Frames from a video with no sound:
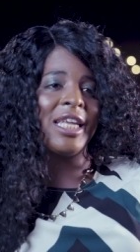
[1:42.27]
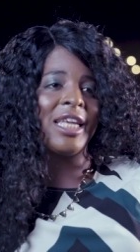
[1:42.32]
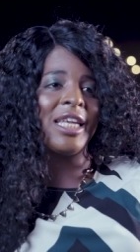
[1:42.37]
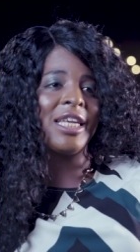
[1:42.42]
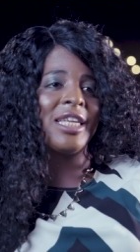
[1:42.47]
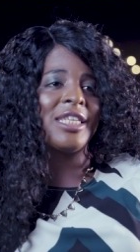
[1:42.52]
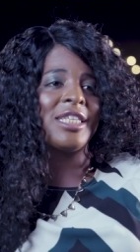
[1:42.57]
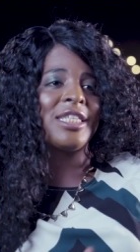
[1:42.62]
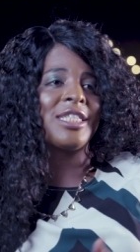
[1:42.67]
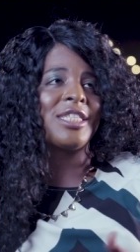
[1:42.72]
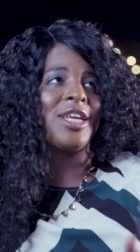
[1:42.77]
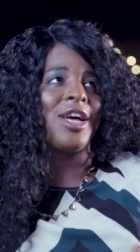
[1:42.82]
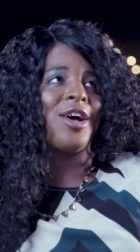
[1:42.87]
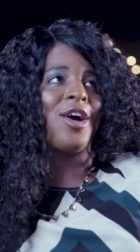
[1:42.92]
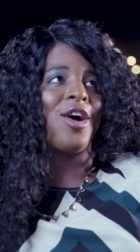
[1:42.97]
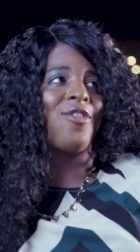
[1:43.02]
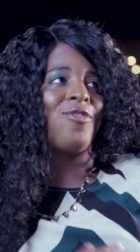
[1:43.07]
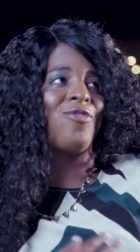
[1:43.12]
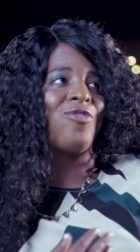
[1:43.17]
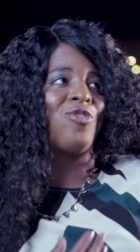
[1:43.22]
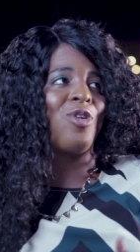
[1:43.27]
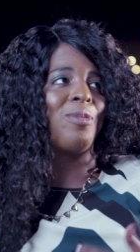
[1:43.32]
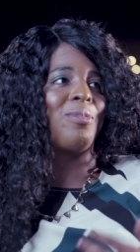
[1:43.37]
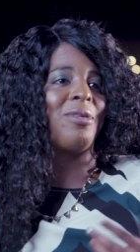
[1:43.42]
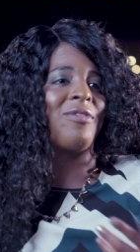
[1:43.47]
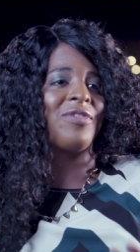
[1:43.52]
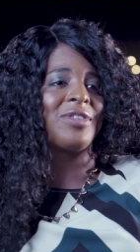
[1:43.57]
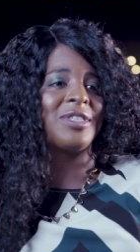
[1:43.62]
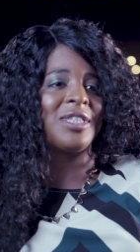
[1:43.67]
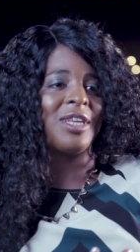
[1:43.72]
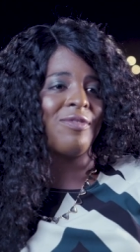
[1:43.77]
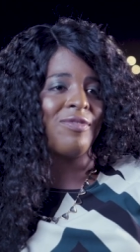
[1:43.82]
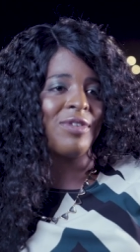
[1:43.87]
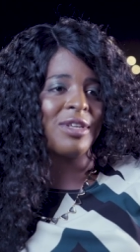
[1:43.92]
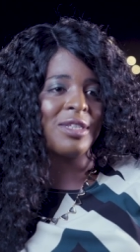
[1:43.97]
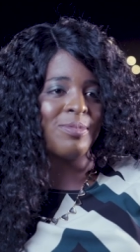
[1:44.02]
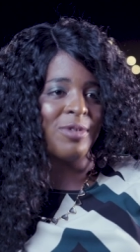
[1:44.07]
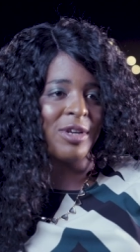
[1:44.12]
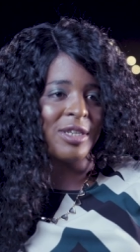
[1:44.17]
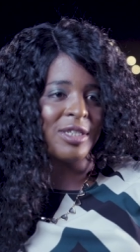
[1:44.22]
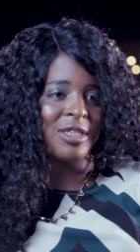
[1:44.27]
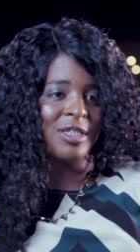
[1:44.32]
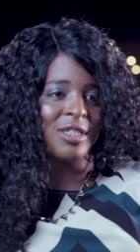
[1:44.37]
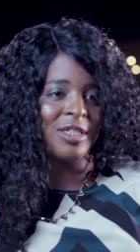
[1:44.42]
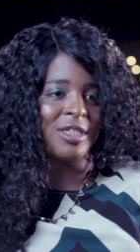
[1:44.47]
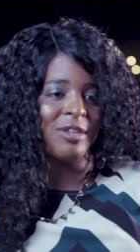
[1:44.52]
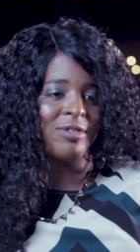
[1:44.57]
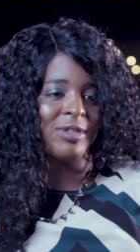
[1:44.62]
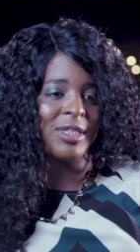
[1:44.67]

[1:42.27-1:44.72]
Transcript: it is a form of self-expression.